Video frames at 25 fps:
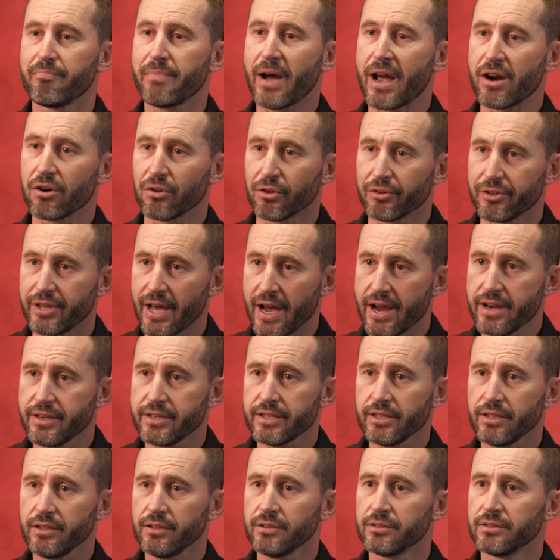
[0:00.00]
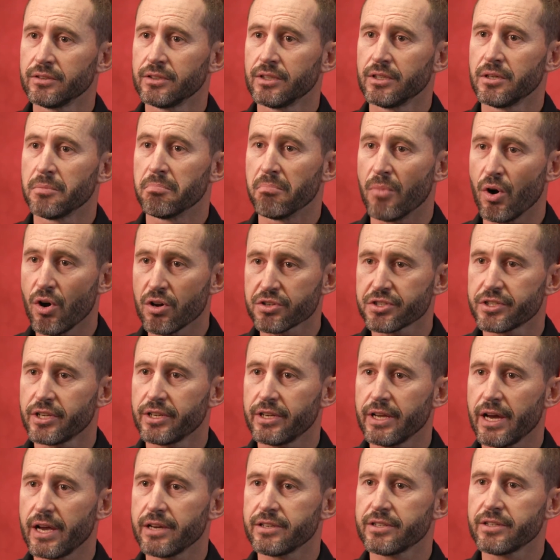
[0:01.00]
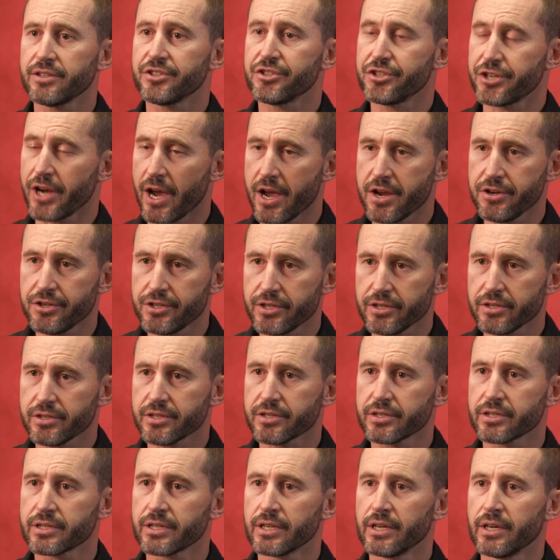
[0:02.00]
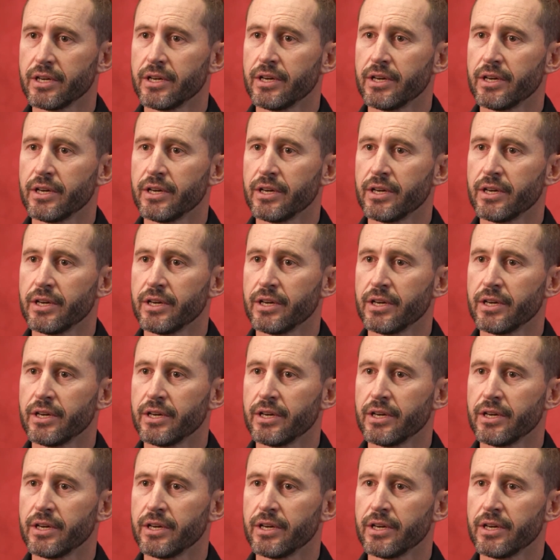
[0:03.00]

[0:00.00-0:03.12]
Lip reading: payroll data, master data, changes,